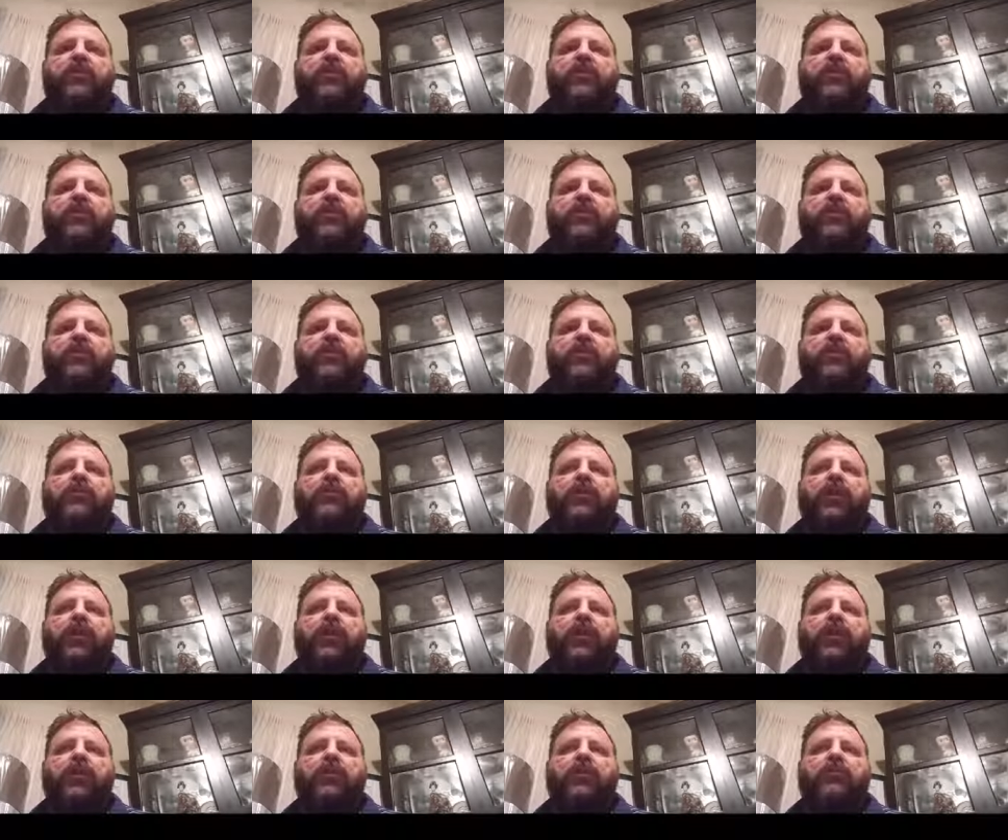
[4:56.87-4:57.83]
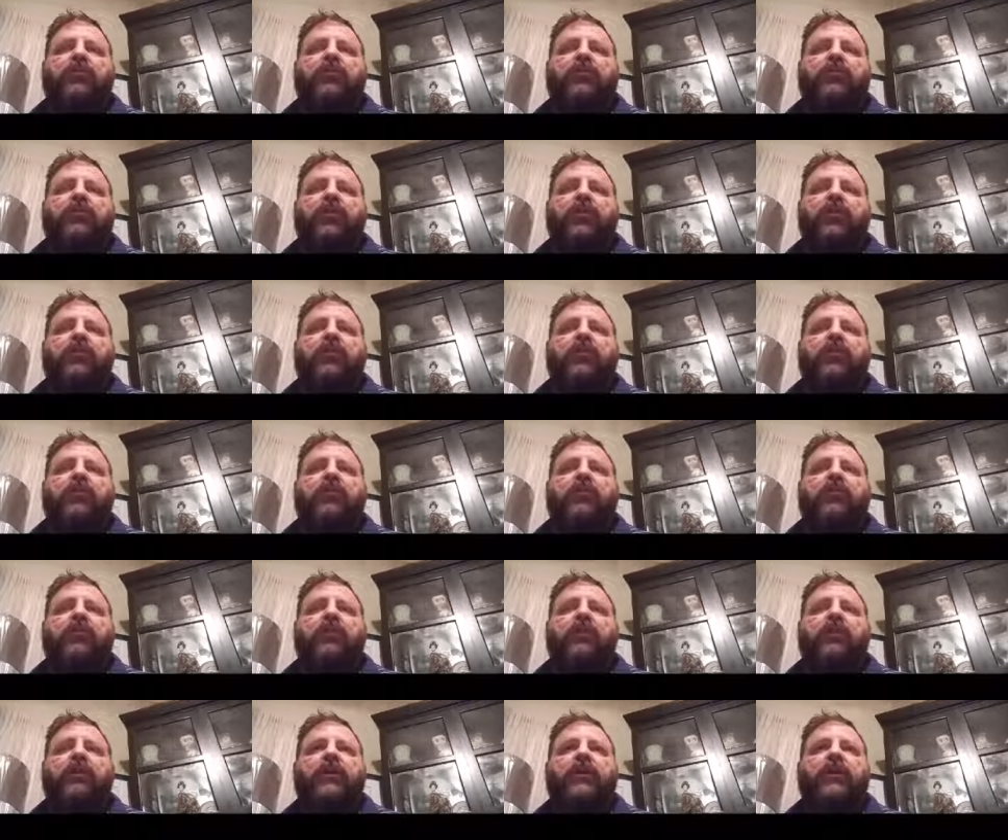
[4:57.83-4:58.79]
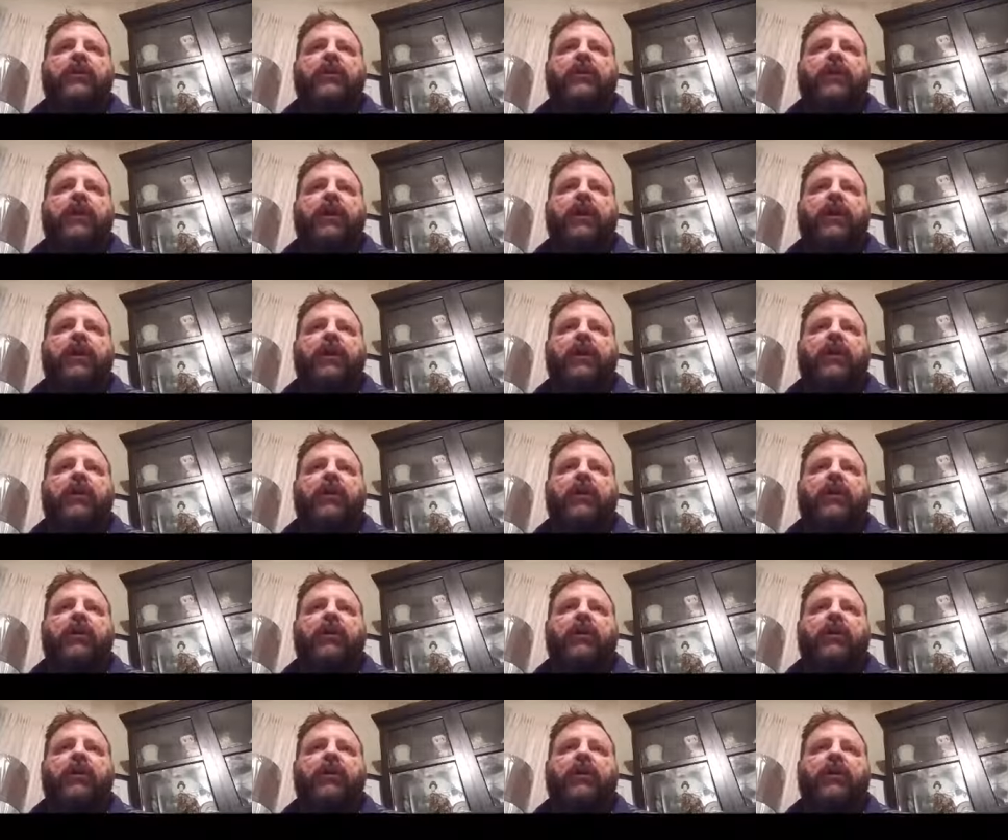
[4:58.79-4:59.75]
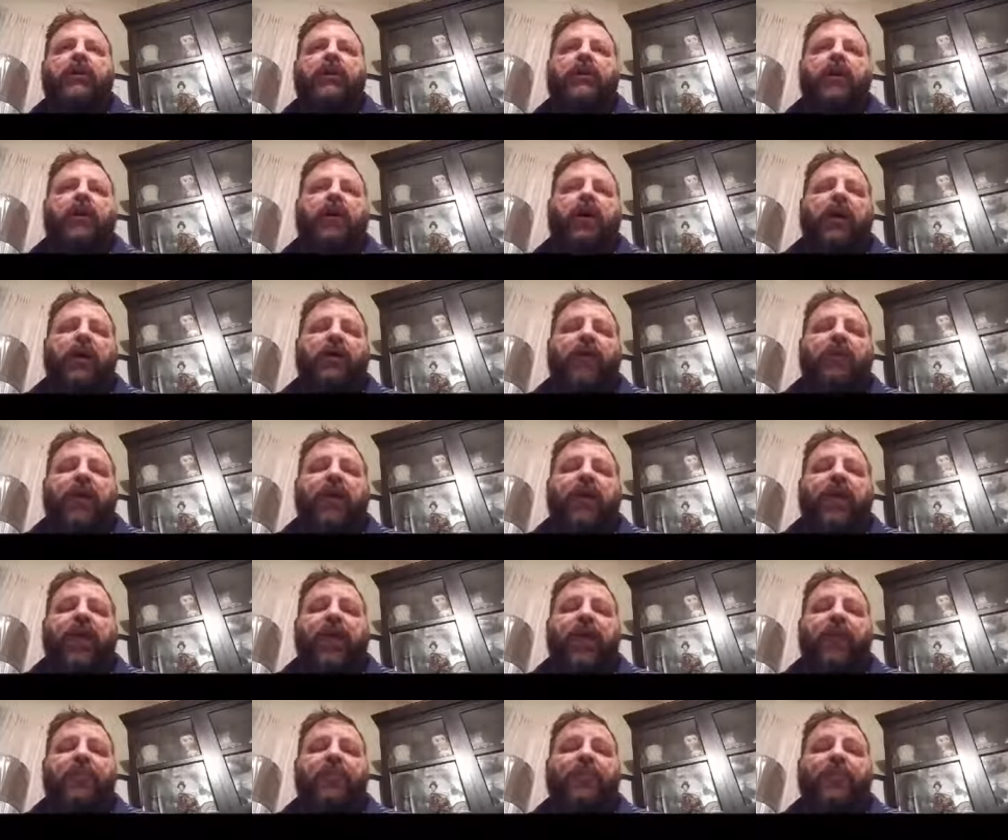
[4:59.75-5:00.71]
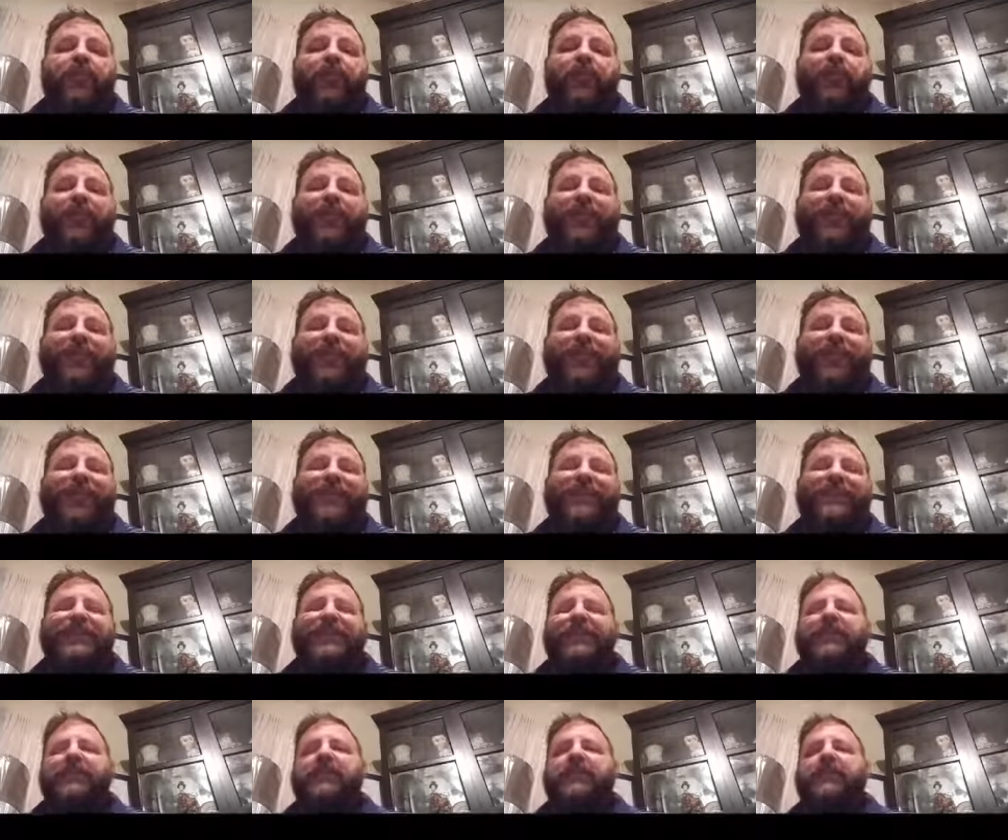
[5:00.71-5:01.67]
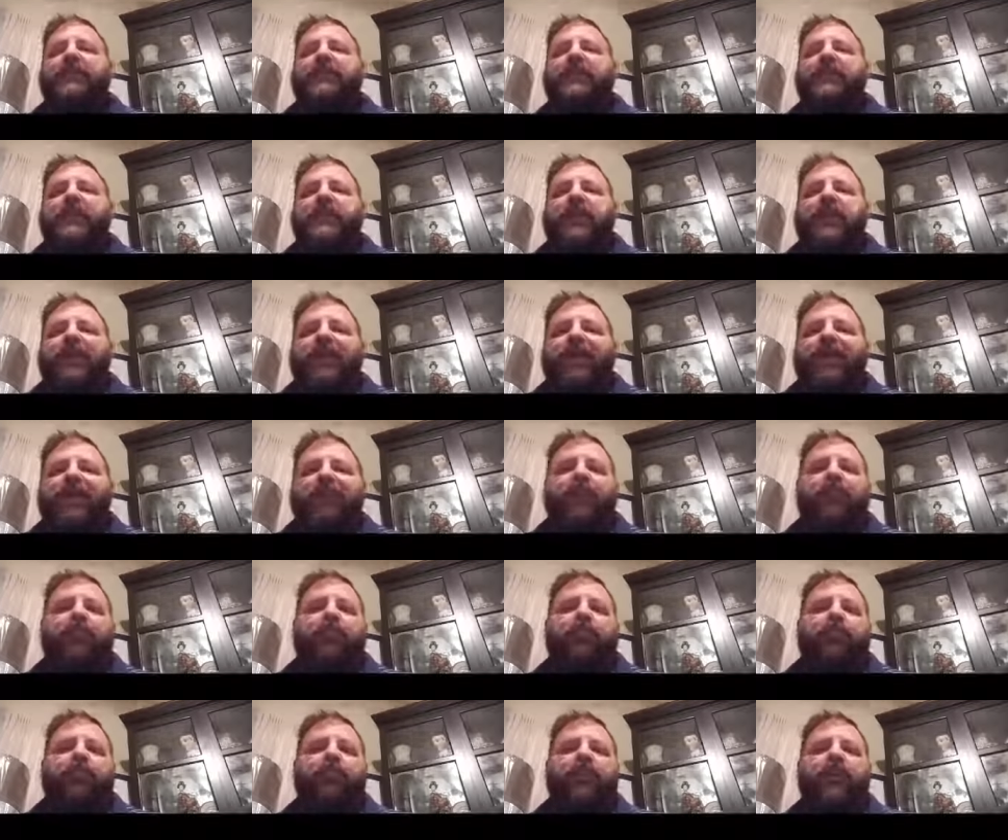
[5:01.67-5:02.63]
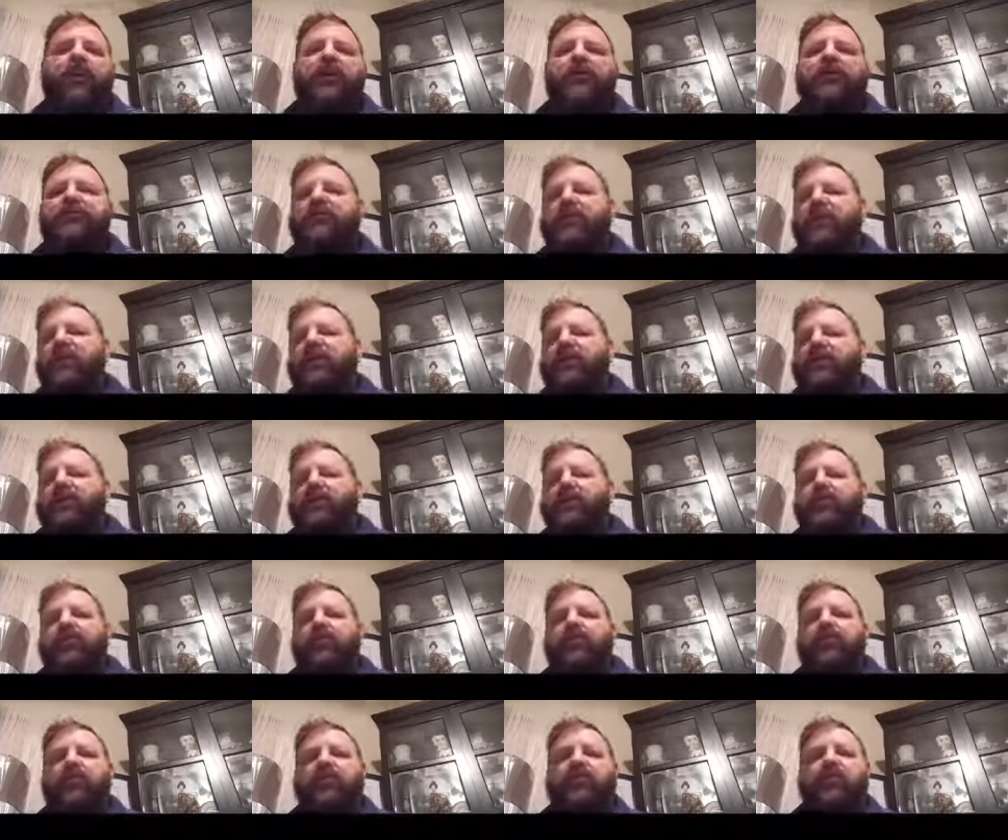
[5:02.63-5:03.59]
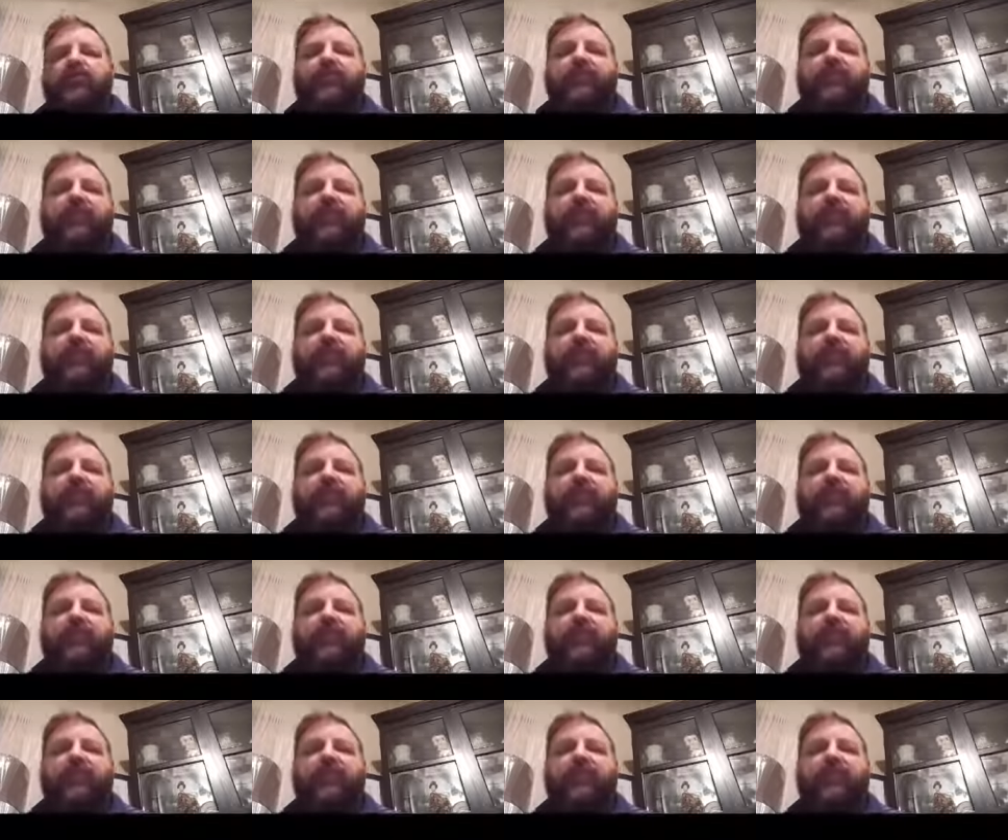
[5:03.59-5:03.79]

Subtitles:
your Twitter, I'm going to add another one, LinkedIn and Google Plus, you're